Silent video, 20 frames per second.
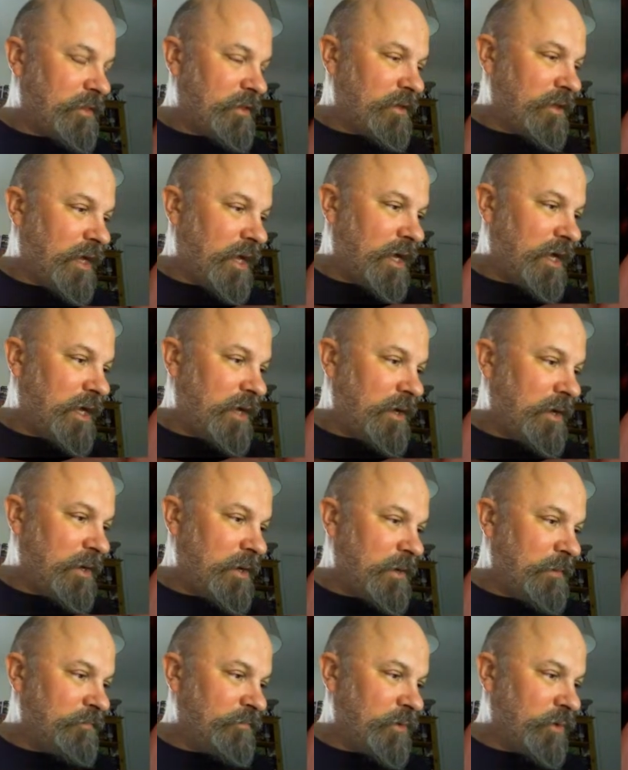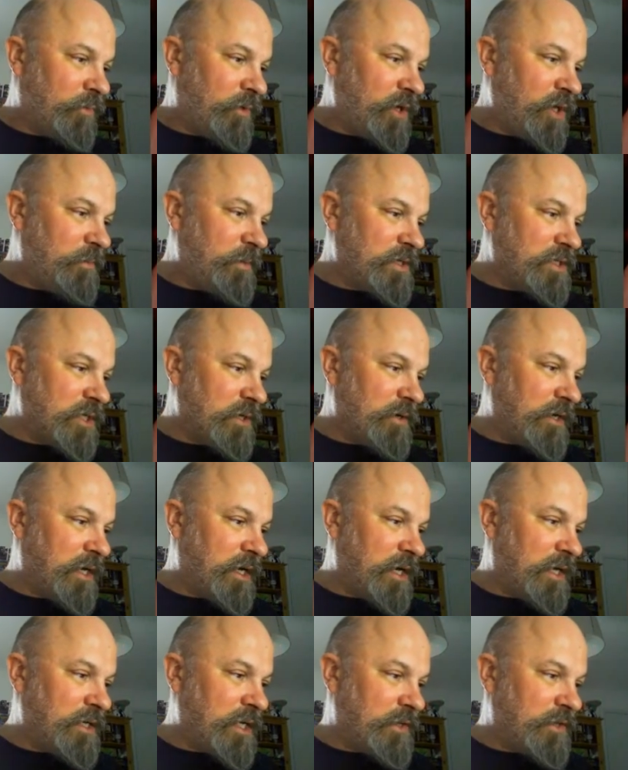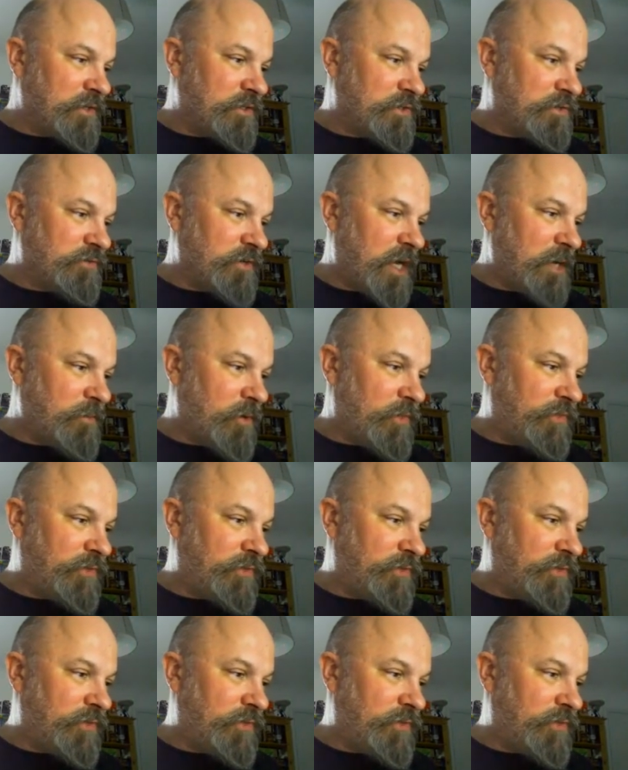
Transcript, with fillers: um, will you be doing another stream on